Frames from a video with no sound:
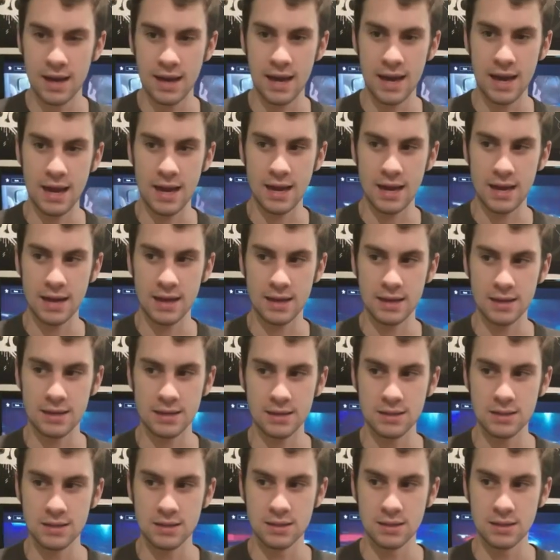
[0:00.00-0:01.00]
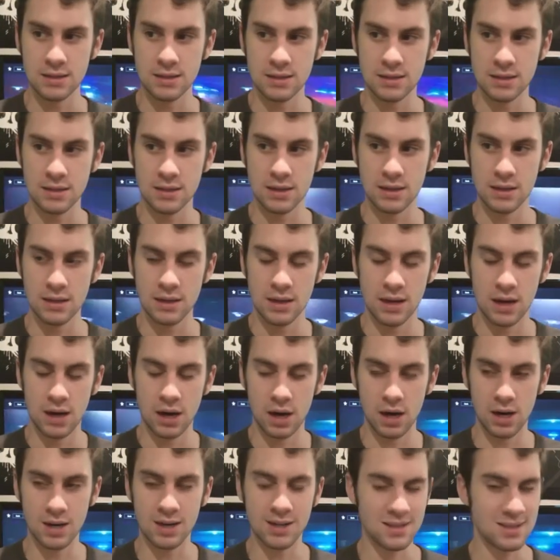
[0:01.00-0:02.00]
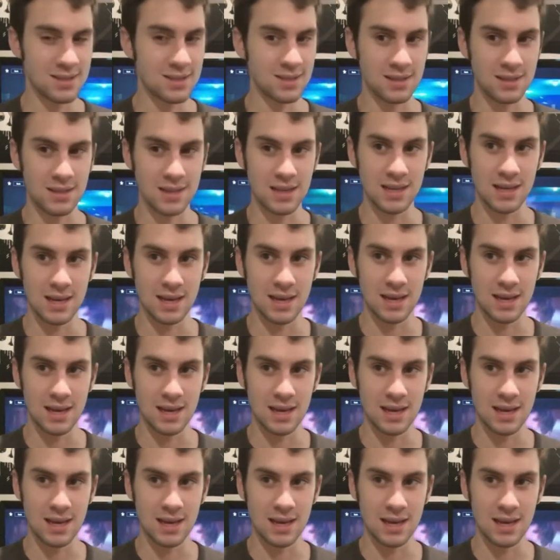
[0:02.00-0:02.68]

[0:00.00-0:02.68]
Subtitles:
And honestly,